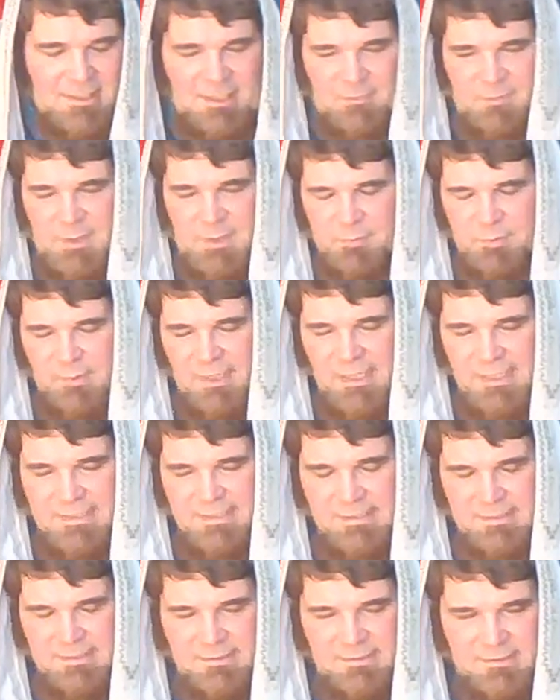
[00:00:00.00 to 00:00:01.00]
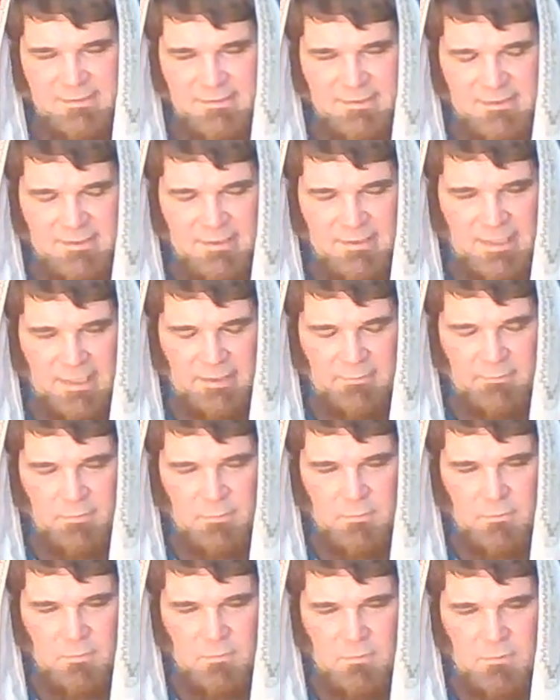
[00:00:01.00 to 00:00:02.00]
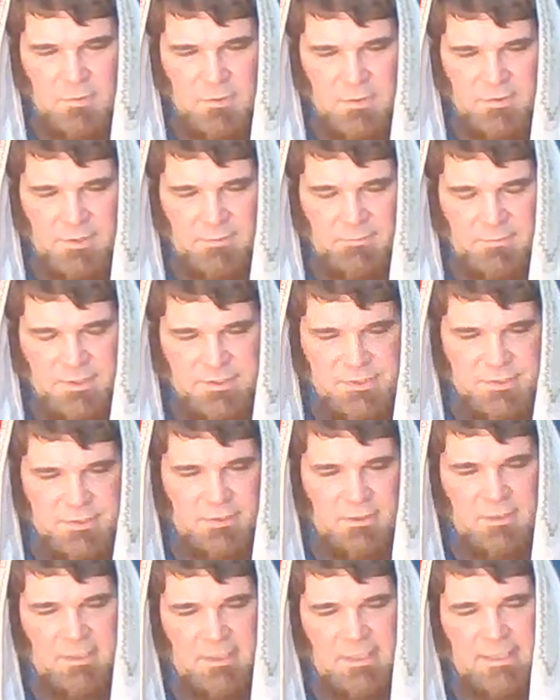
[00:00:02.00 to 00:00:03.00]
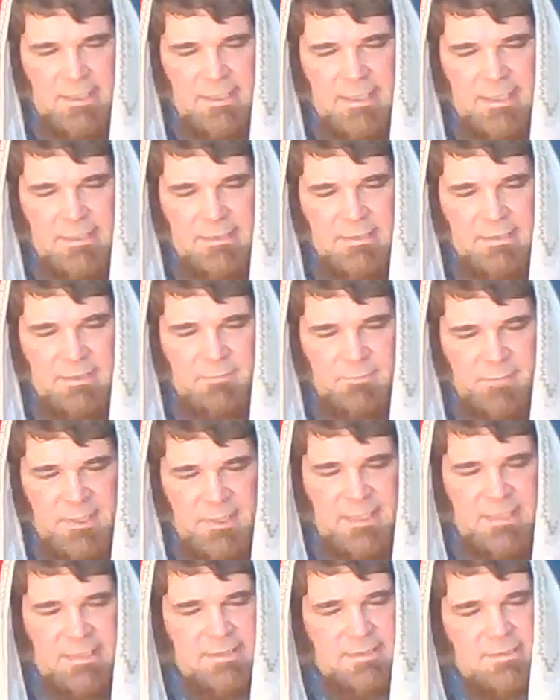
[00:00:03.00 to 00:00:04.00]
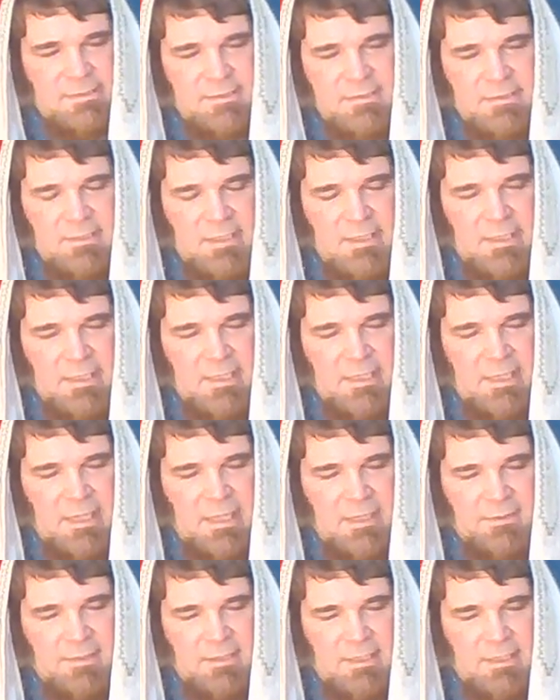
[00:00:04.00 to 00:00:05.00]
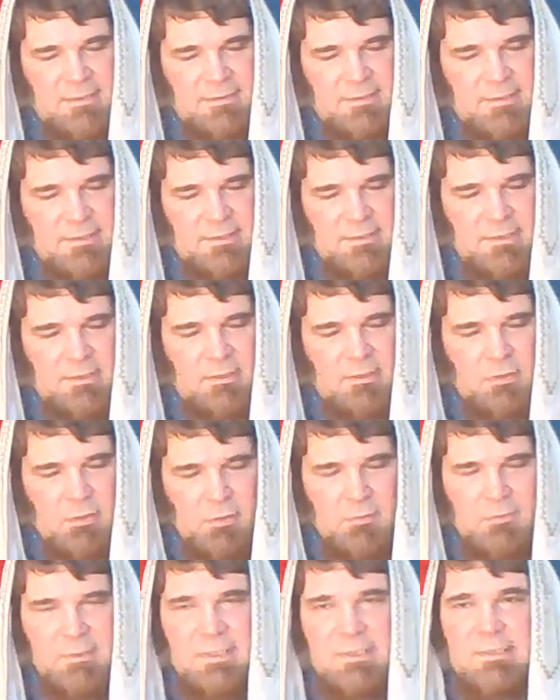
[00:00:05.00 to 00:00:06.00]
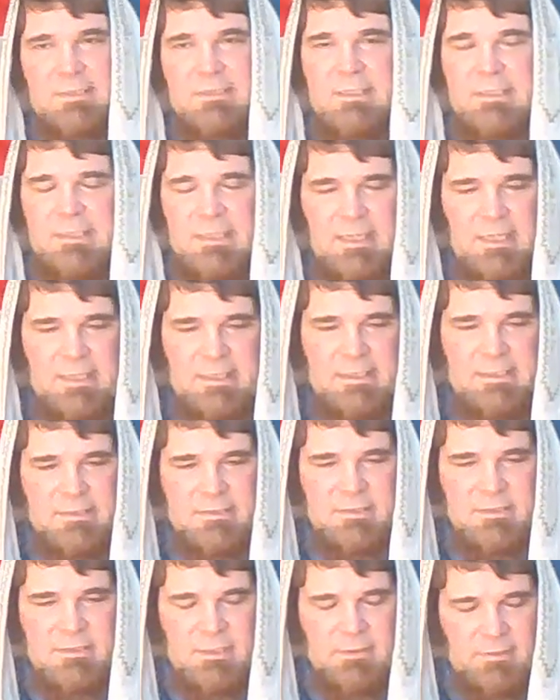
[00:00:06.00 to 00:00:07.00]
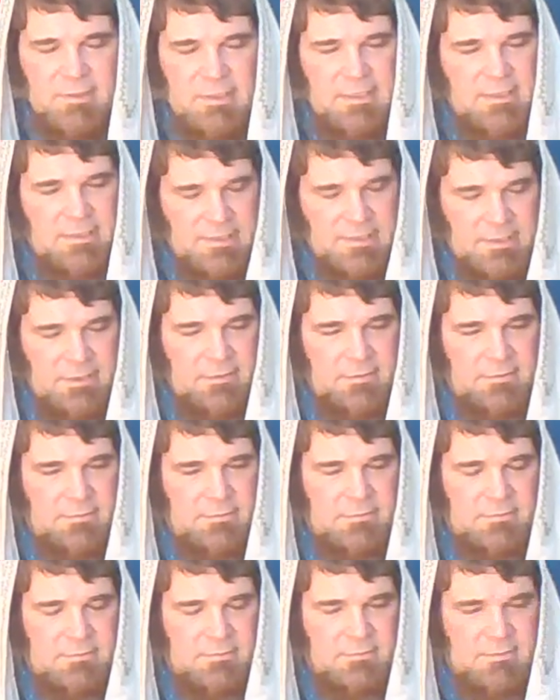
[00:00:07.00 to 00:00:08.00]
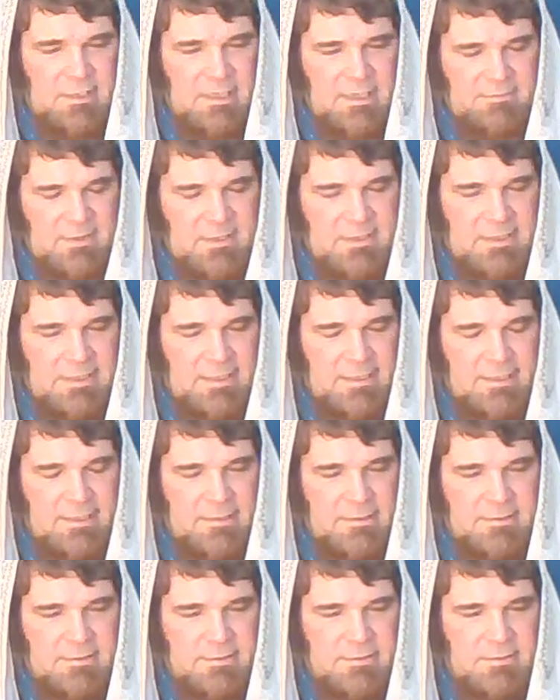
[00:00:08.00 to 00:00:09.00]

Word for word: And be blessed in the maturity and the peace and, and the wholeness that God is doing in you every day.